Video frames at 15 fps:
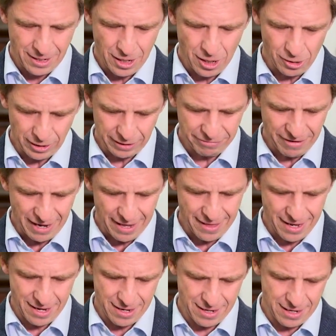Holy
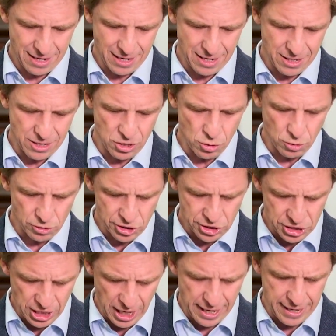Father, in your
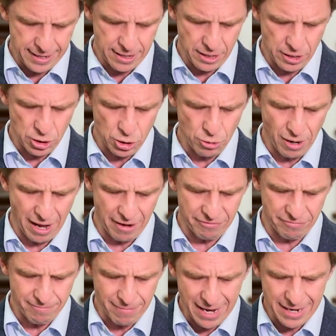Son you
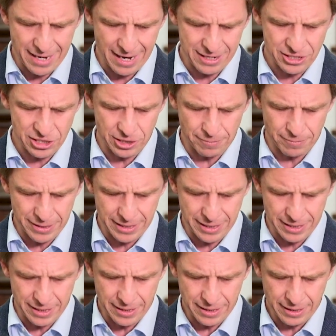have made us to
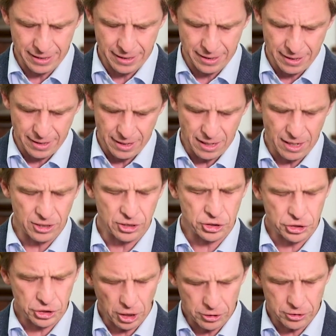be a
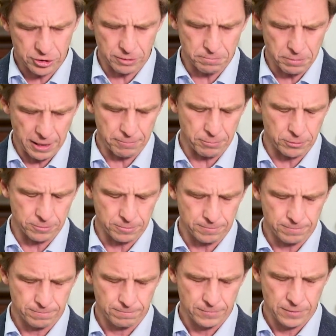chosen people,
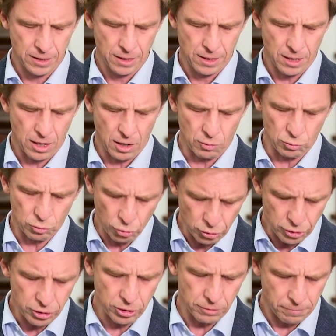a
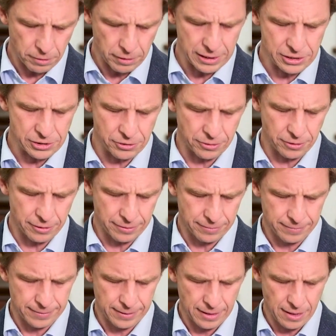royal priesthood,
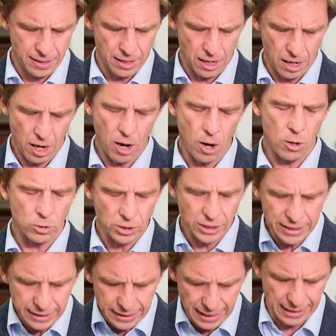a
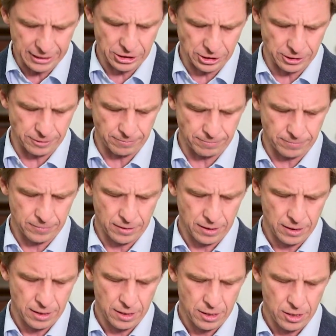holy nation,
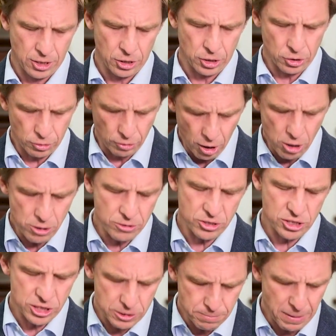your
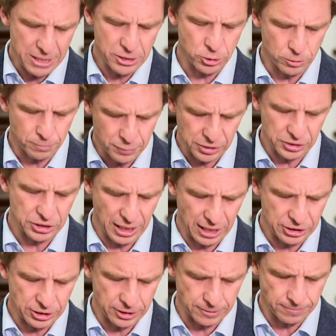own special
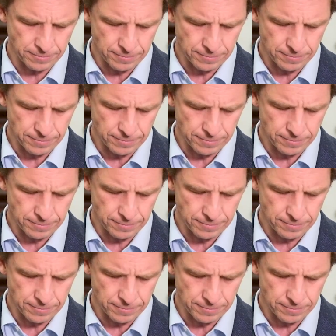possession.